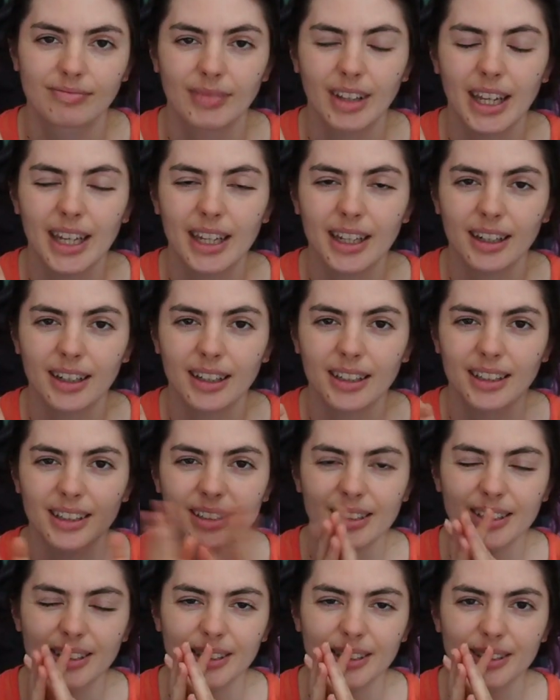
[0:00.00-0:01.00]
Hey
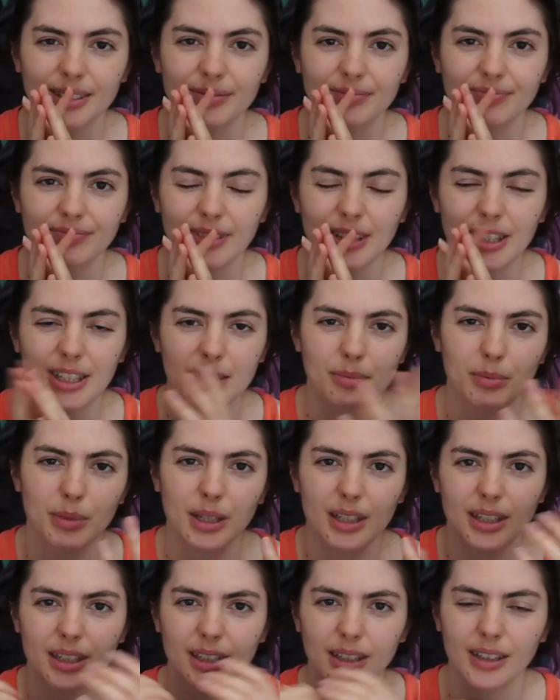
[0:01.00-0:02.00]
guys, it's
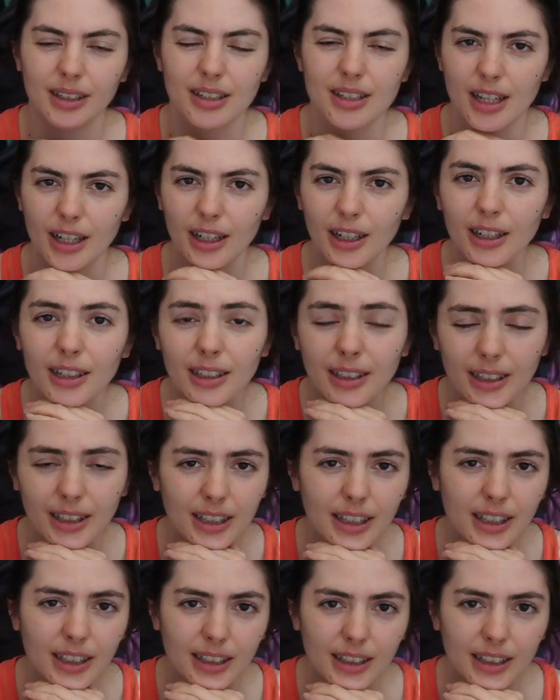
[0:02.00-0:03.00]
me, Zell.
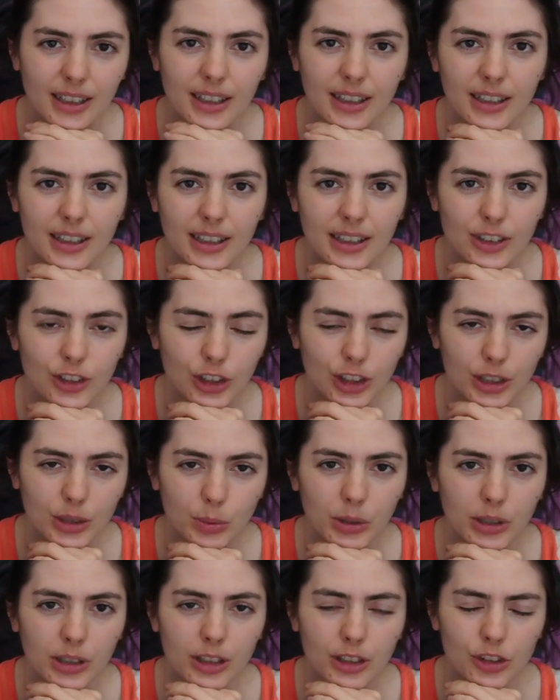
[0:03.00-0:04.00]
Just
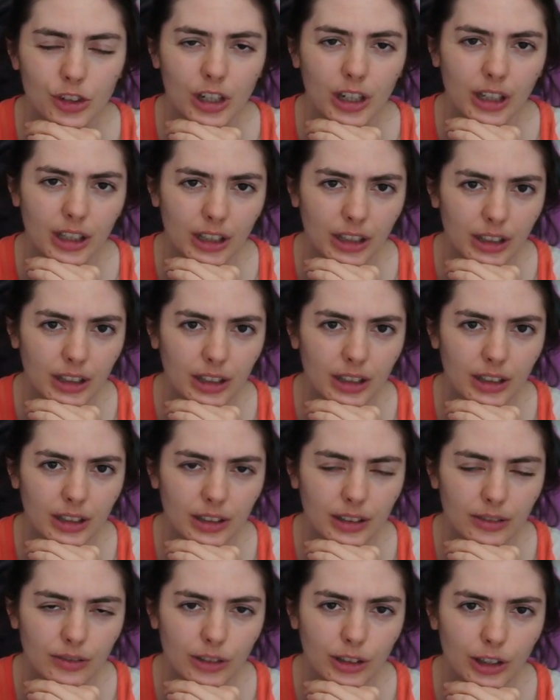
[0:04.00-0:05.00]
wanted to check in,
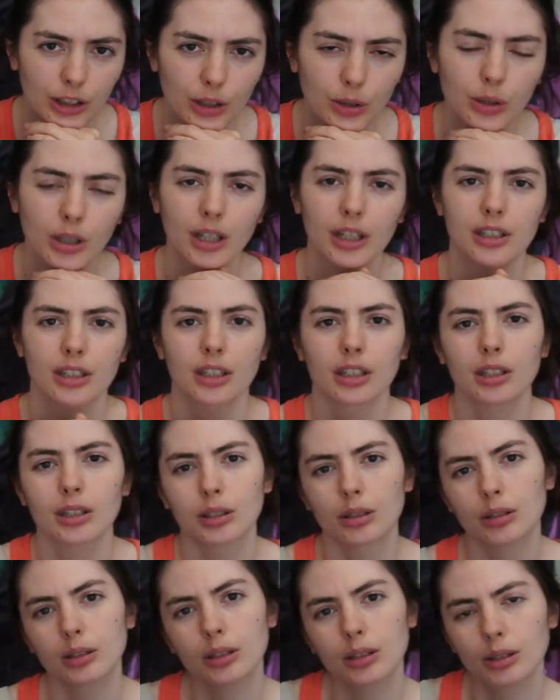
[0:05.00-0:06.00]
fill you guys
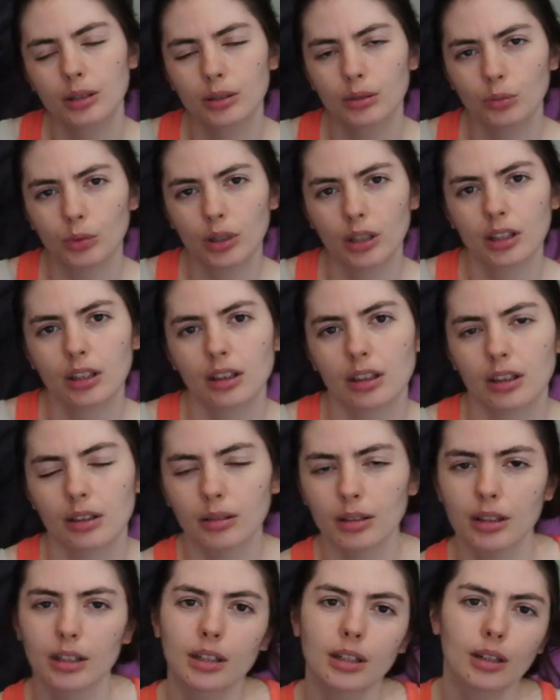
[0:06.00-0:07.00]
in with
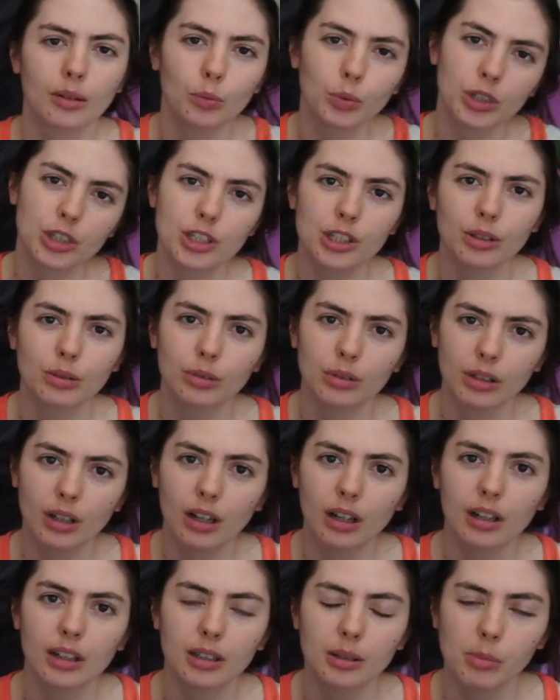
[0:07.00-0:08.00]
what's going
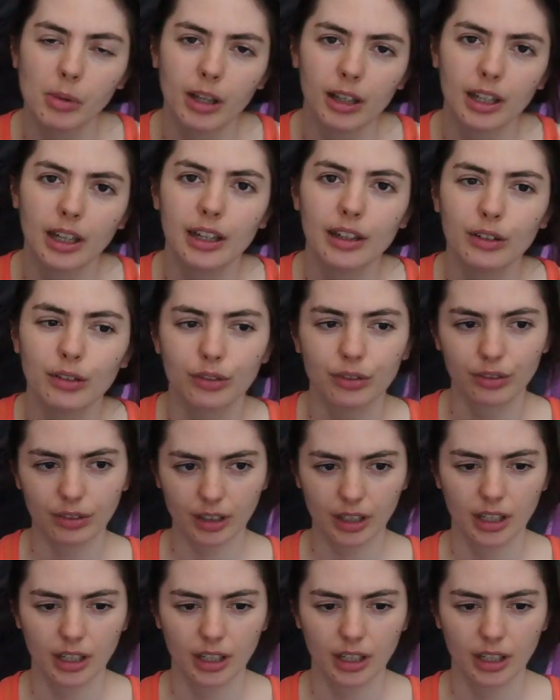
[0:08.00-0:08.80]
on in my life.